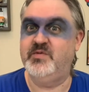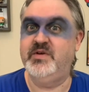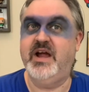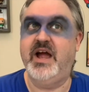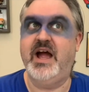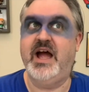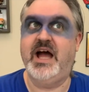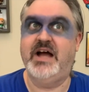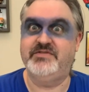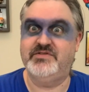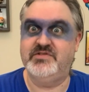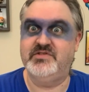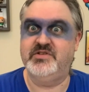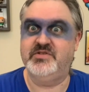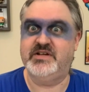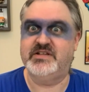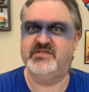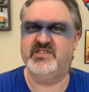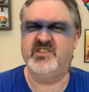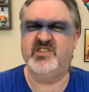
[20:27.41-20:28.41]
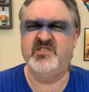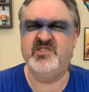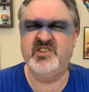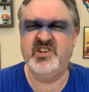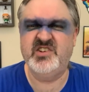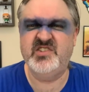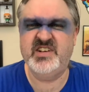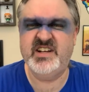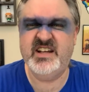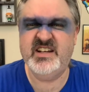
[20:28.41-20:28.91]
We have to do the rest of it. Oh, you
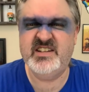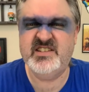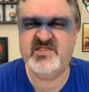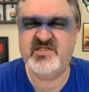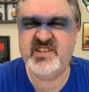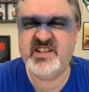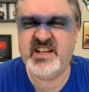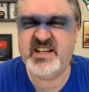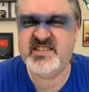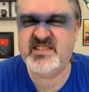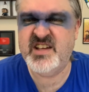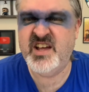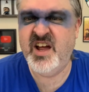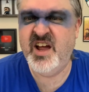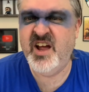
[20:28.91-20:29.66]
know what I just realized?